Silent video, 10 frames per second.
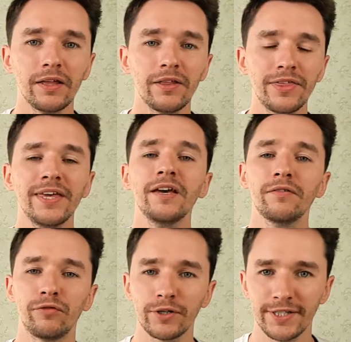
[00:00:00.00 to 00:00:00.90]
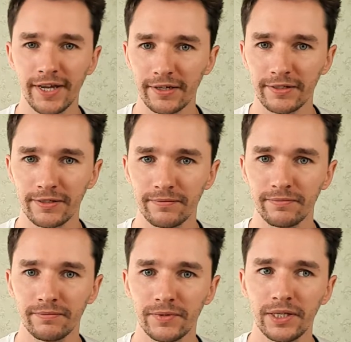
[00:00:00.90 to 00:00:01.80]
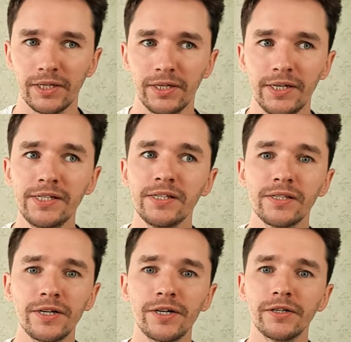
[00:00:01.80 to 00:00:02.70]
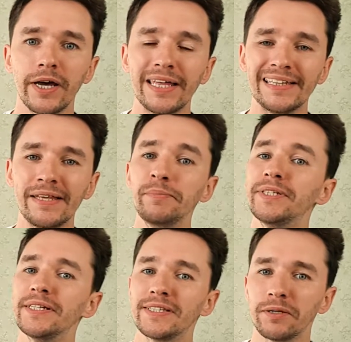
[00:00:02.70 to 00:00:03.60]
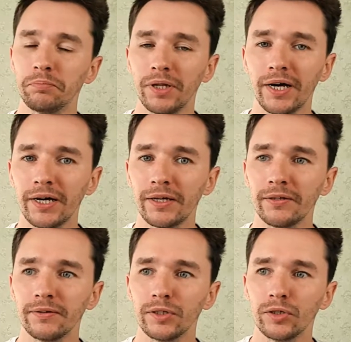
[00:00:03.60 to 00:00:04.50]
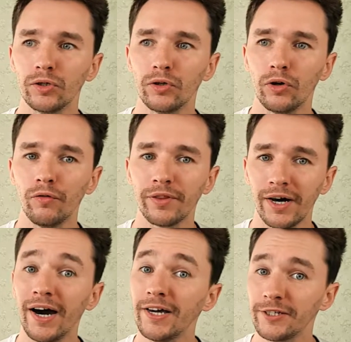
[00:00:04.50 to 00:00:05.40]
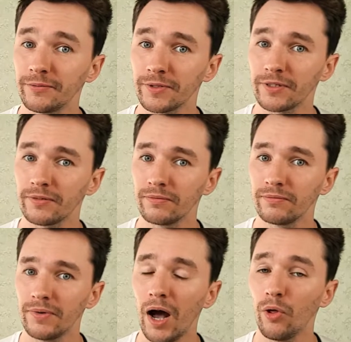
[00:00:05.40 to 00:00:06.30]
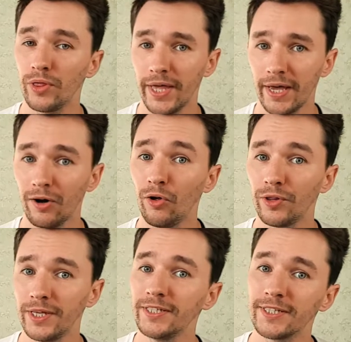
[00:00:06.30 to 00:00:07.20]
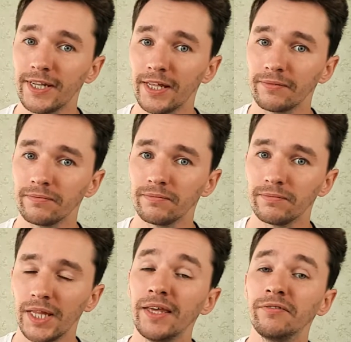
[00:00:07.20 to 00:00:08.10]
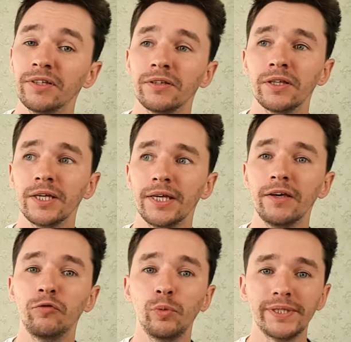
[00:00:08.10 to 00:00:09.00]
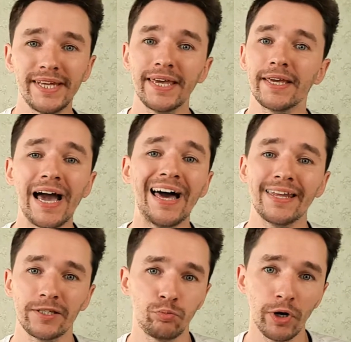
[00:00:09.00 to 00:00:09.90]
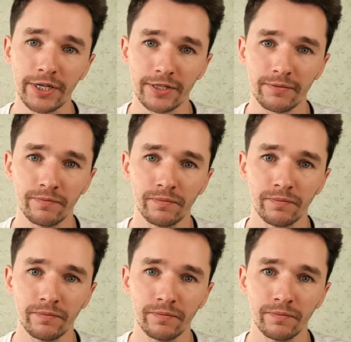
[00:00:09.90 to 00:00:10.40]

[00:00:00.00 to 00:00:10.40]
think for a second is there a limited supply of the items out there on the internet? even if we take AliExpress.